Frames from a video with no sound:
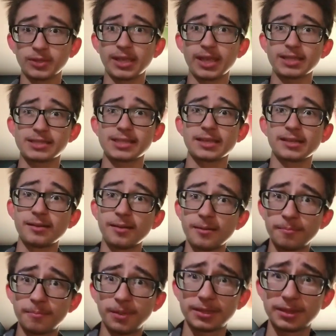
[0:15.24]
well, you can't see it.
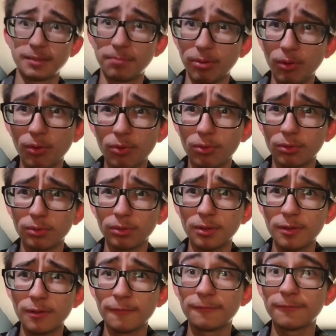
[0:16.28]
But the
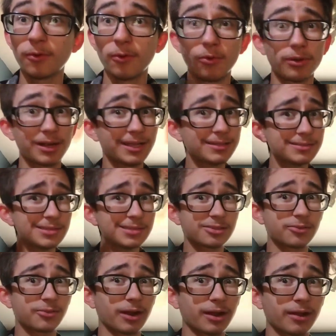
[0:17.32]
poll for
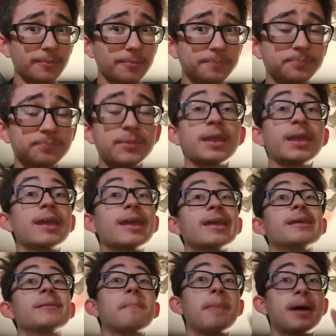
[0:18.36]
Instagram
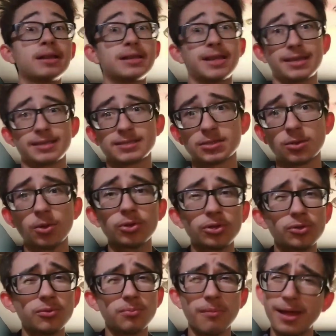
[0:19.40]
hit Monday, so
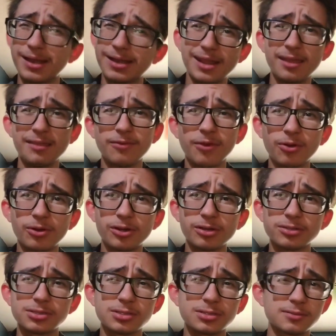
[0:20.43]
all you Monday
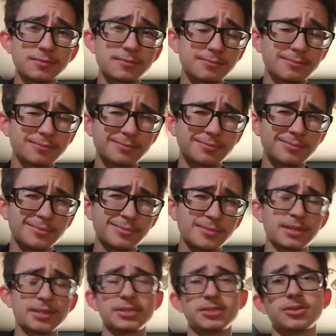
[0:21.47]
voters,
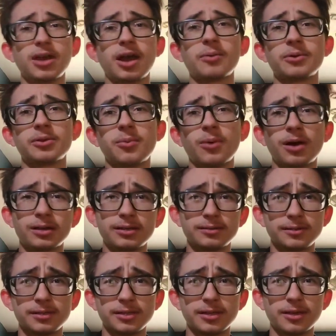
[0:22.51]
you got what you
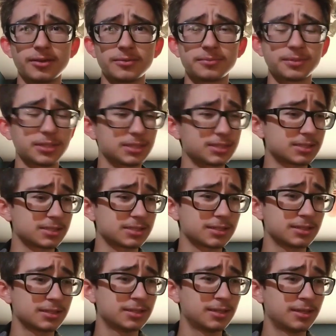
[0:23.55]
wanted, you know,
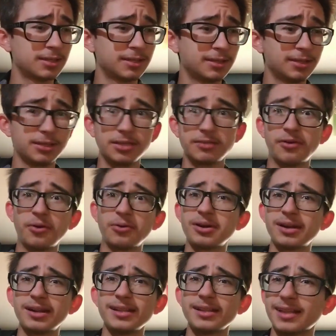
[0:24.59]
because you
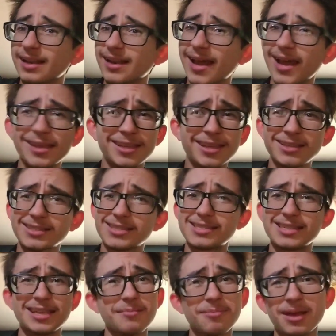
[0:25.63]
voted it, and now you get
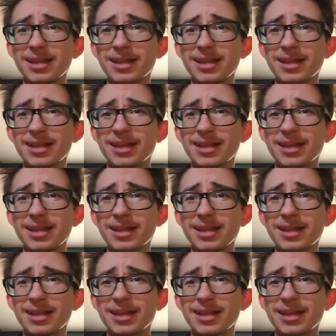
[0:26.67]
to see